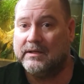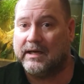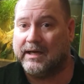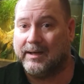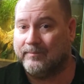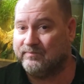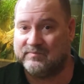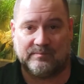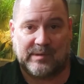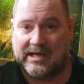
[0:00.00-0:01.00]

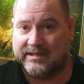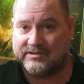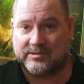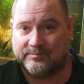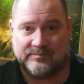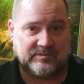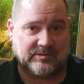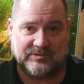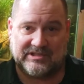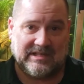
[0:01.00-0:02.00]
Buying some
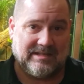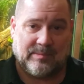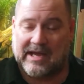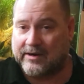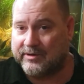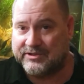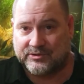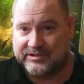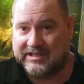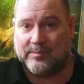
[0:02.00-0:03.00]
C batteries
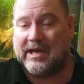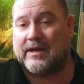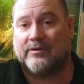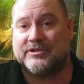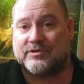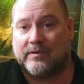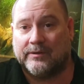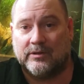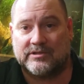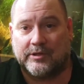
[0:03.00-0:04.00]
or D batteries to
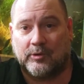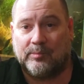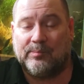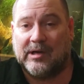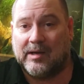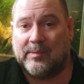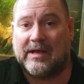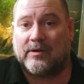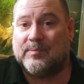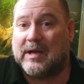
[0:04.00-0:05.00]
run those little
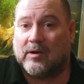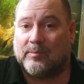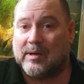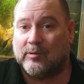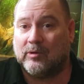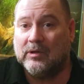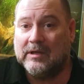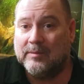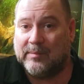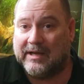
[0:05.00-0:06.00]
battery powered bubble
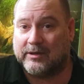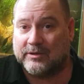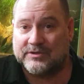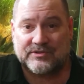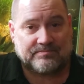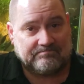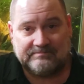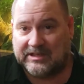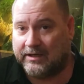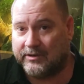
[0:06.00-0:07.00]
makers.
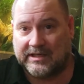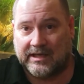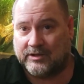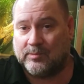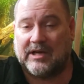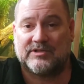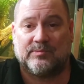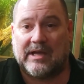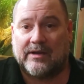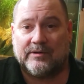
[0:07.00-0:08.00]
Again, you buy some
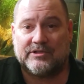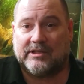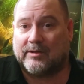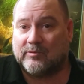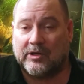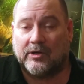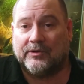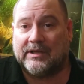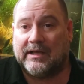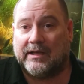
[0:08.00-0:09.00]
batteries, you let them run all
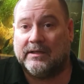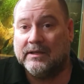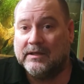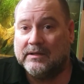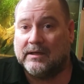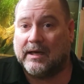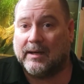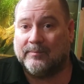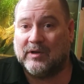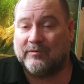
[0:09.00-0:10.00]
day.
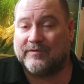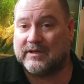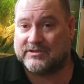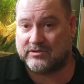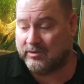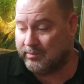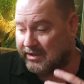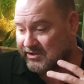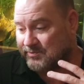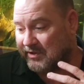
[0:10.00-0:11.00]
No fuss, no
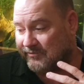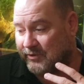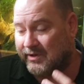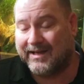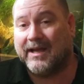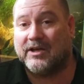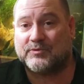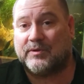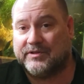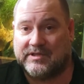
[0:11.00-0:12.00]
muss. But if you're in a
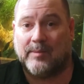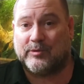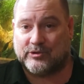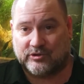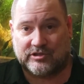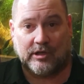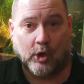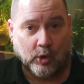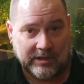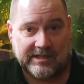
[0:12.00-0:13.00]
house where the temperature is
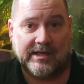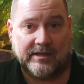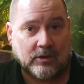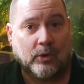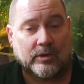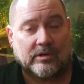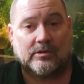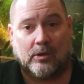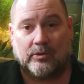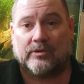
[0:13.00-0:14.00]
slowly getting colder
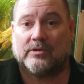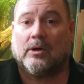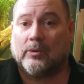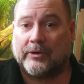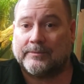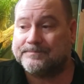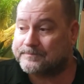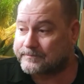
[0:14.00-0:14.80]
and colder and colder,